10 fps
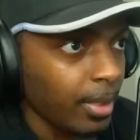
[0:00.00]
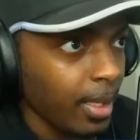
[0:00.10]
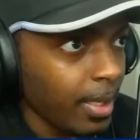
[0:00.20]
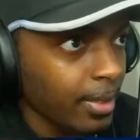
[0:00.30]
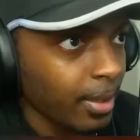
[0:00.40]

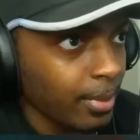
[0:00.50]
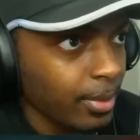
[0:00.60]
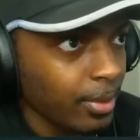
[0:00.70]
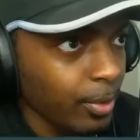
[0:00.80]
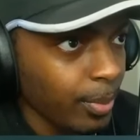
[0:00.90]
dying to something
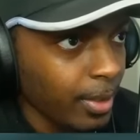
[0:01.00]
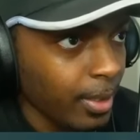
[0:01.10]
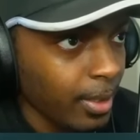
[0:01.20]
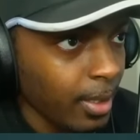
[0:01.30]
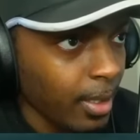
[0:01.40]
stupid
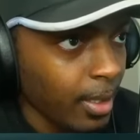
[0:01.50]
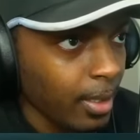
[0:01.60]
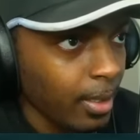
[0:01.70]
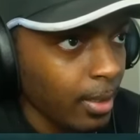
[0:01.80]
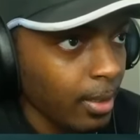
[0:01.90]
and
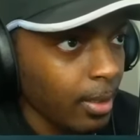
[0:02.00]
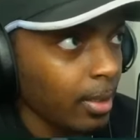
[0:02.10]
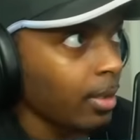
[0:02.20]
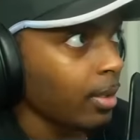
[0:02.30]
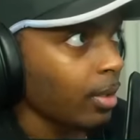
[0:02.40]

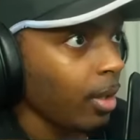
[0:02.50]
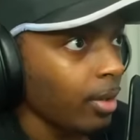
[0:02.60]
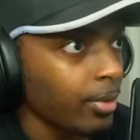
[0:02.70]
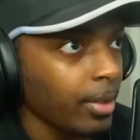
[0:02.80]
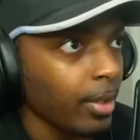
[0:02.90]
Call of
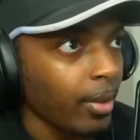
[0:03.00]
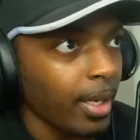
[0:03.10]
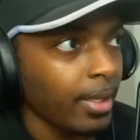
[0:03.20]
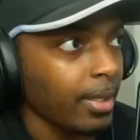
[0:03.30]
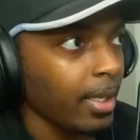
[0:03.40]
Duty go
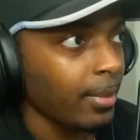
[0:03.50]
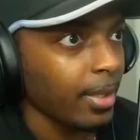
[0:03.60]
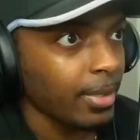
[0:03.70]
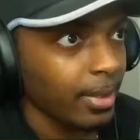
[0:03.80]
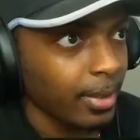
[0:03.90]
hand in hand
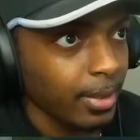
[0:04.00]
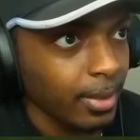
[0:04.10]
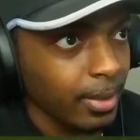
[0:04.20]
basically.